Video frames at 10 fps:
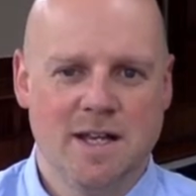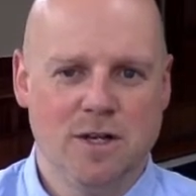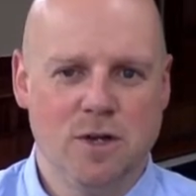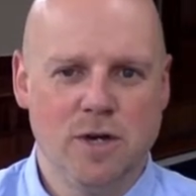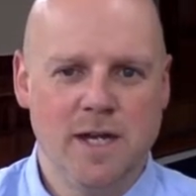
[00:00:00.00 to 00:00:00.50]

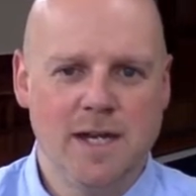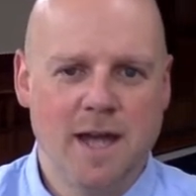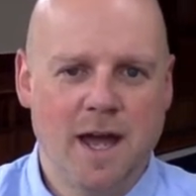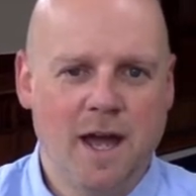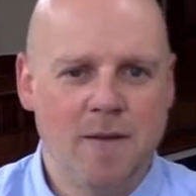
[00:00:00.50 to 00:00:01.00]
looking
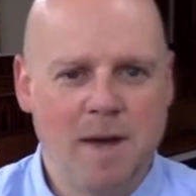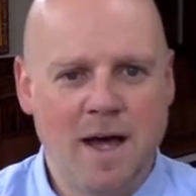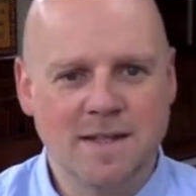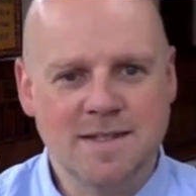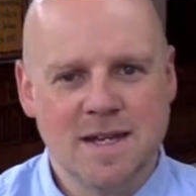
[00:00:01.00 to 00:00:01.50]

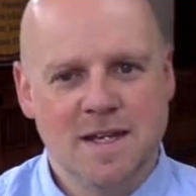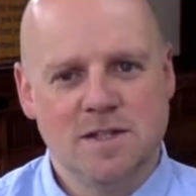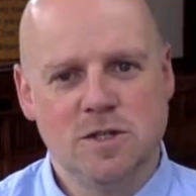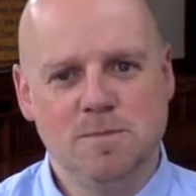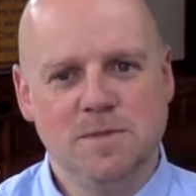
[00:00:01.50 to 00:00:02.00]
at
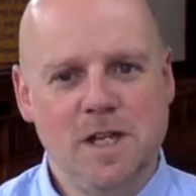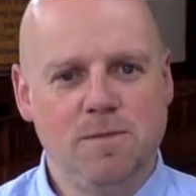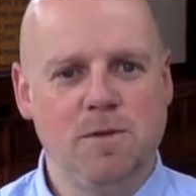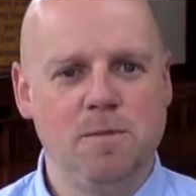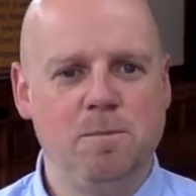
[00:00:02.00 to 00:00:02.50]
some
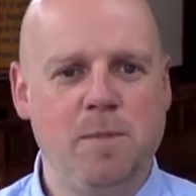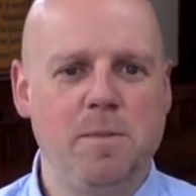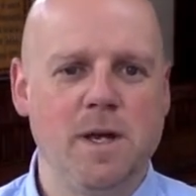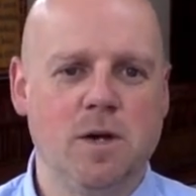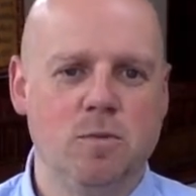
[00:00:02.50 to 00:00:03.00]
different
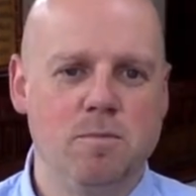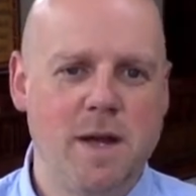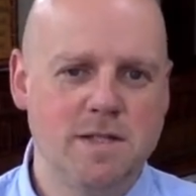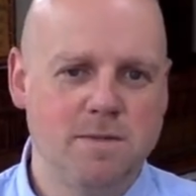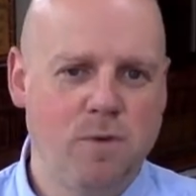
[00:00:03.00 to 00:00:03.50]
biblical
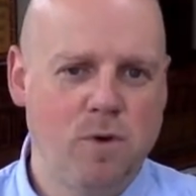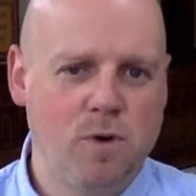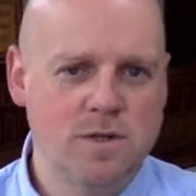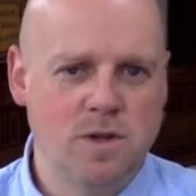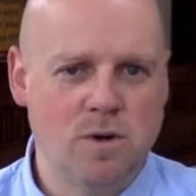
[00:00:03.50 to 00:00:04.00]

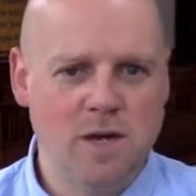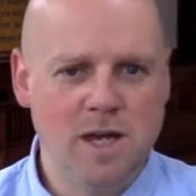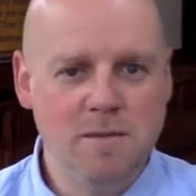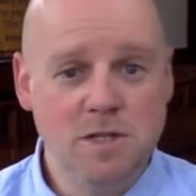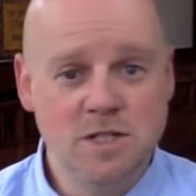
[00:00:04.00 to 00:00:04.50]
metaphors or
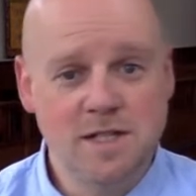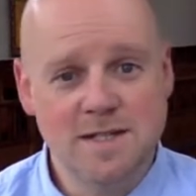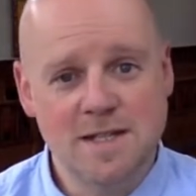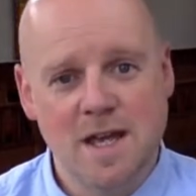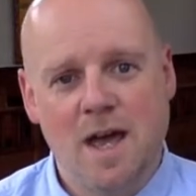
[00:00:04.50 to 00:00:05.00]

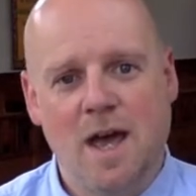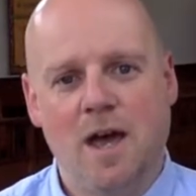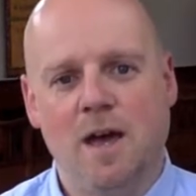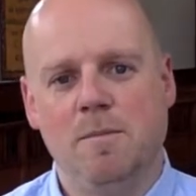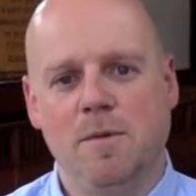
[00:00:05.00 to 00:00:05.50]
images
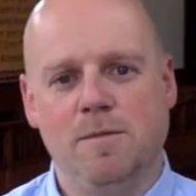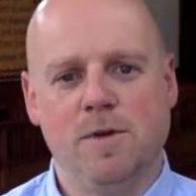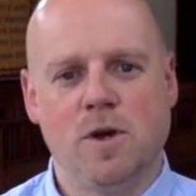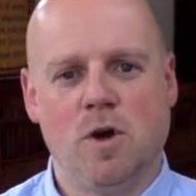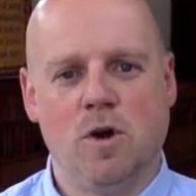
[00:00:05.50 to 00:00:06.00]

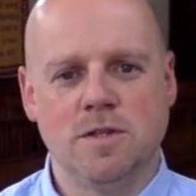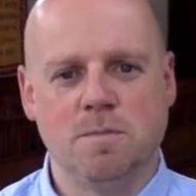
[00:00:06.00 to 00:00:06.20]
for God.